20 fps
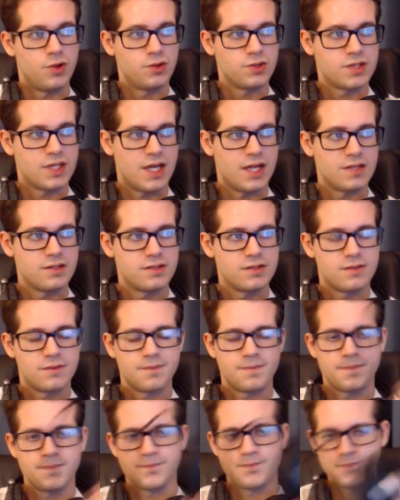sides.
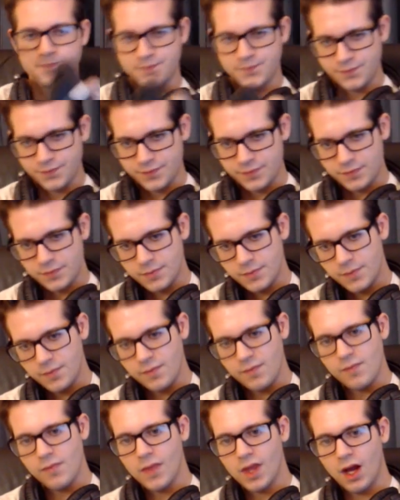
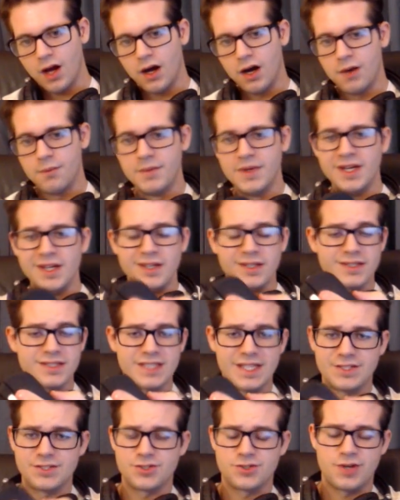The
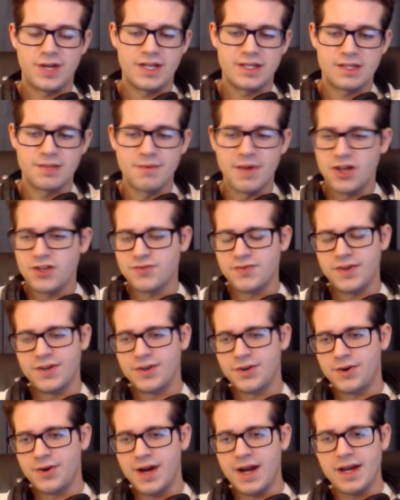sensor's great. The mouse feet are
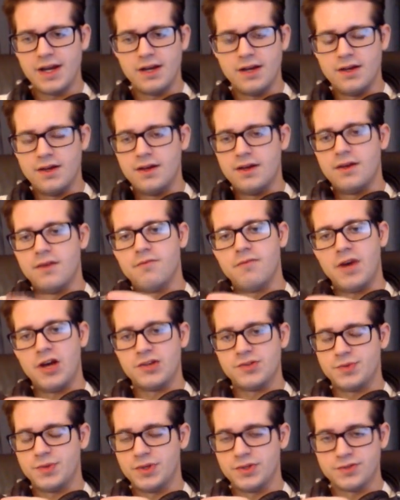great.
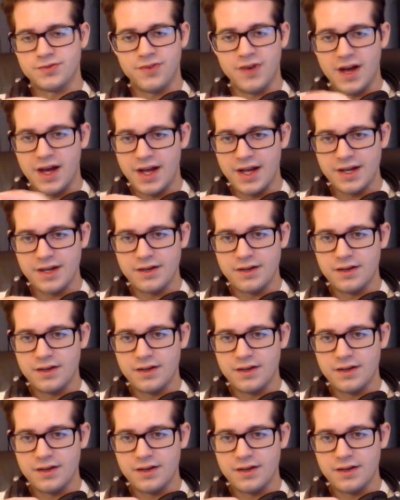Mouse wheel's fine.